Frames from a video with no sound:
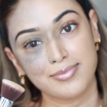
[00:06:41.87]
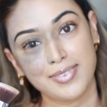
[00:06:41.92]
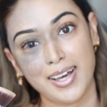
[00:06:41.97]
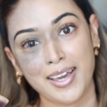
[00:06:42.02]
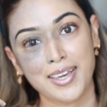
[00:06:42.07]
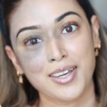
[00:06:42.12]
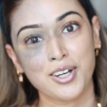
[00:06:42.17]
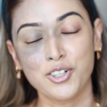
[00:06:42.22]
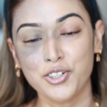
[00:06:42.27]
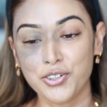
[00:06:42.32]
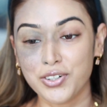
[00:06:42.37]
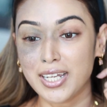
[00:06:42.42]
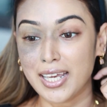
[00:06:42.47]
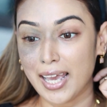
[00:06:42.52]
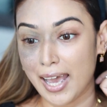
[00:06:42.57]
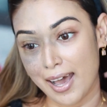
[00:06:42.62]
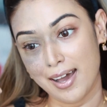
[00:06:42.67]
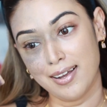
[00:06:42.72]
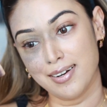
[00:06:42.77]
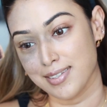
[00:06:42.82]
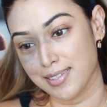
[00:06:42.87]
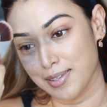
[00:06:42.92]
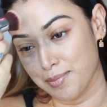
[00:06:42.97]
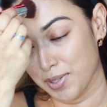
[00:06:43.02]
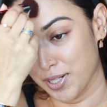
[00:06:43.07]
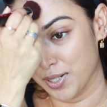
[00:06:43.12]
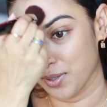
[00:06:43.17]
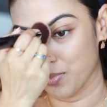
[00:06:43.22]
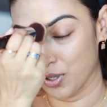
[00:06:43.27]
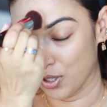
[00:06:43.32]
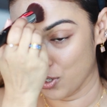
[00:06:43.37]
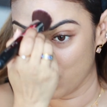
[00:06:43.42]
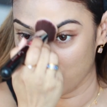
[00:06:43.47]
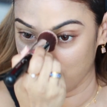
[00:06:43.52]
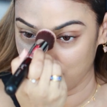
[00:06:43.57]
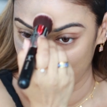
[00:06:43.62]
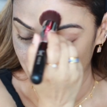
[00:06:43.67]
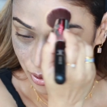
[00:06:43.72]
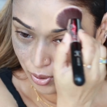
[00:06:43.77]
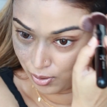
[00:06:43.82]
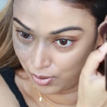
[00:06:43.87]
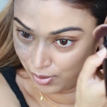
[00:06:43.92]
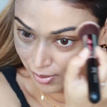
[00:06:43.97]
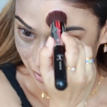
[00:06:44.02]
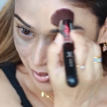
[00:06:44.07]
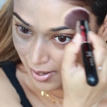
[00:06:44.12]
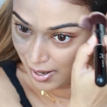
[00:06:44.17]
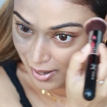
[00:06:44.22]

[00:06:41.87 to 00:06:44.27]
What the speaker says: I already had similar brushes, so